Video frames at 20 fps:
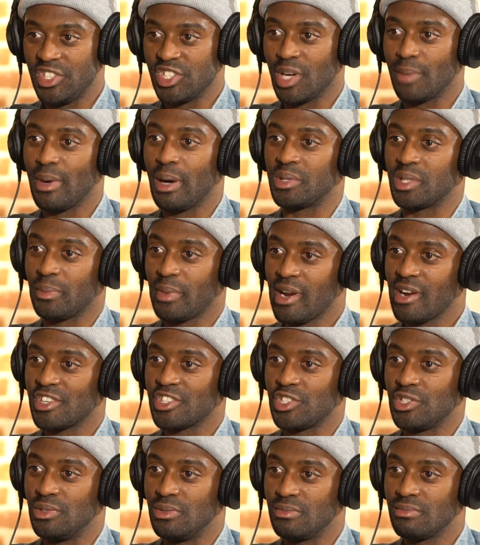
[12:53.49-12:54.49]
But if you jump out with
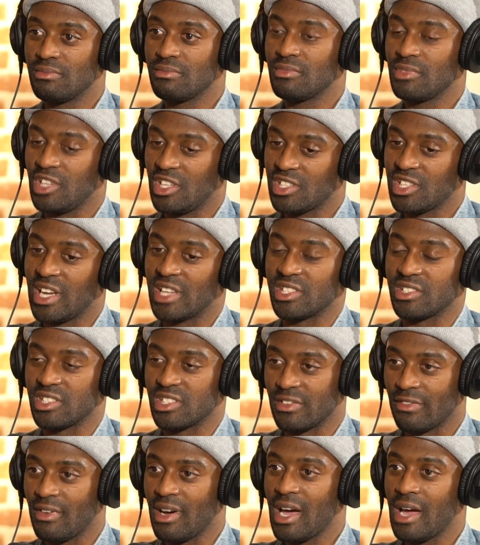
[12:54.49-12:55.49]
the parachute, your
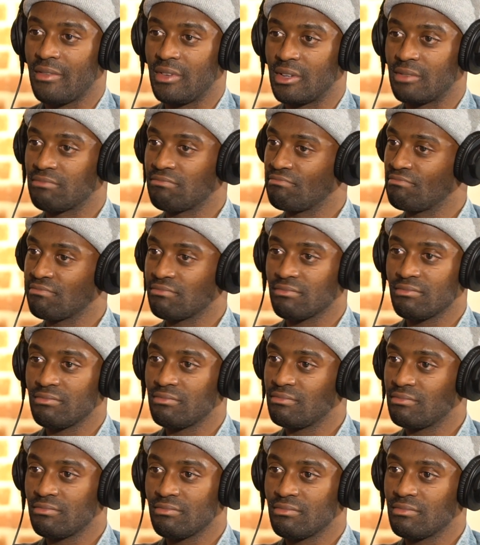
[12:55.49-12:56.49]
chance of surviving
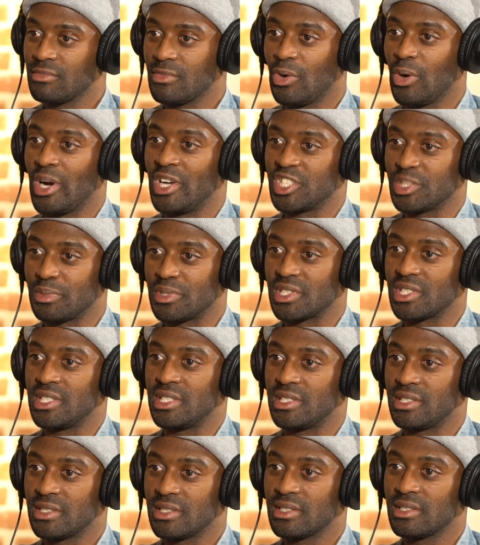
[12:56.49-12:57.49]

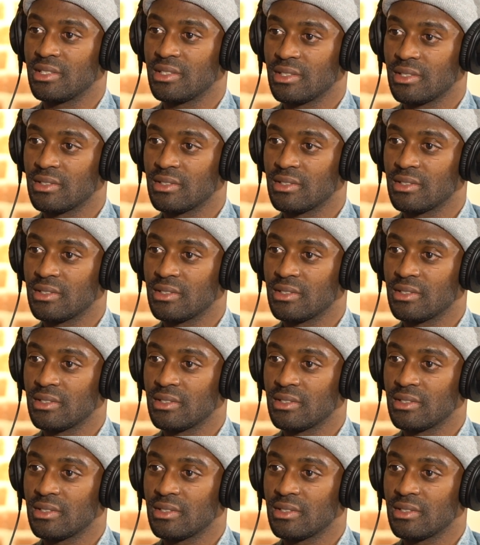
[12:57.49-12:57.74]
100%.